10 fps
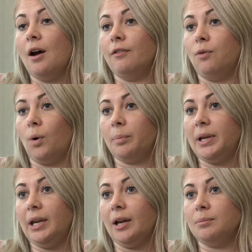4
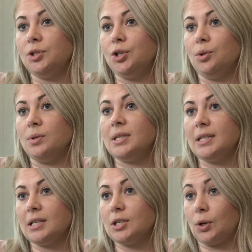p.m. to
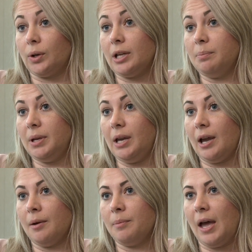6.30
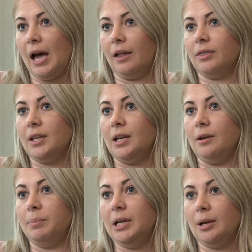p.m. at
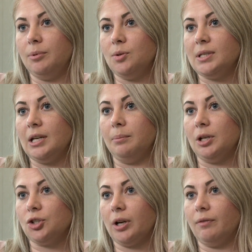the PWC
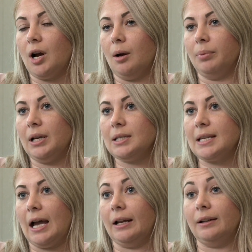Administrative
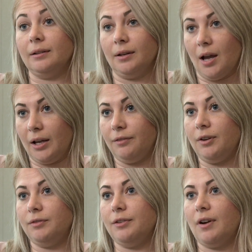Complex at
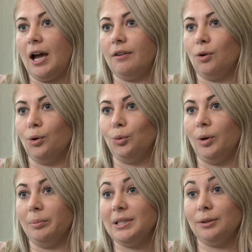955 Old
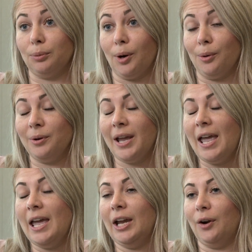Wilmington Road
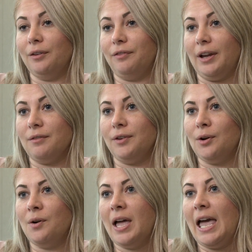here in
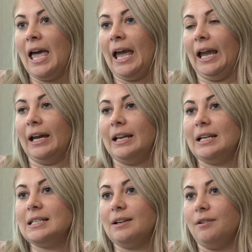Fayetteville. And
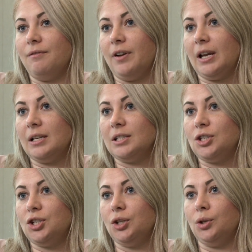it is an event
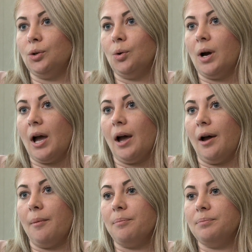to
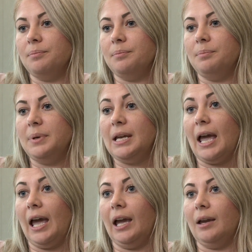um, be
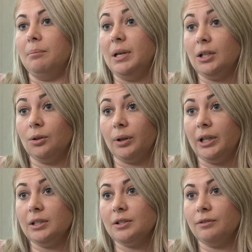a meet and
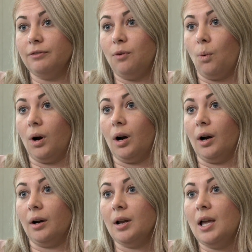greet
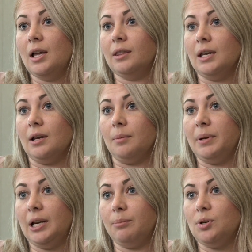for the
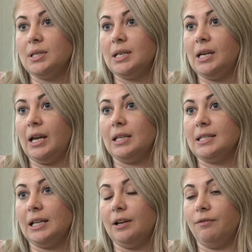PWC and
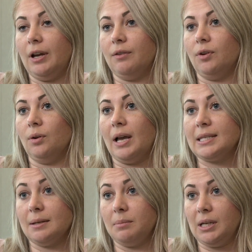City of Fayetteville
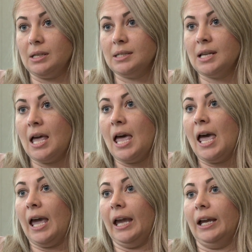SMEs
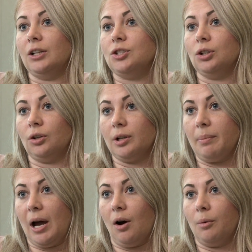and to learn
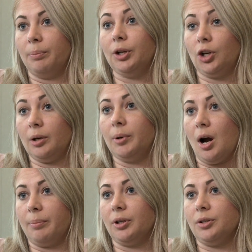about
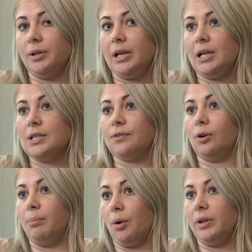procurement opportunities
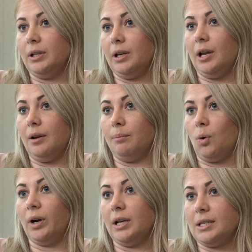for both
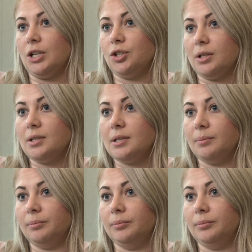organizations.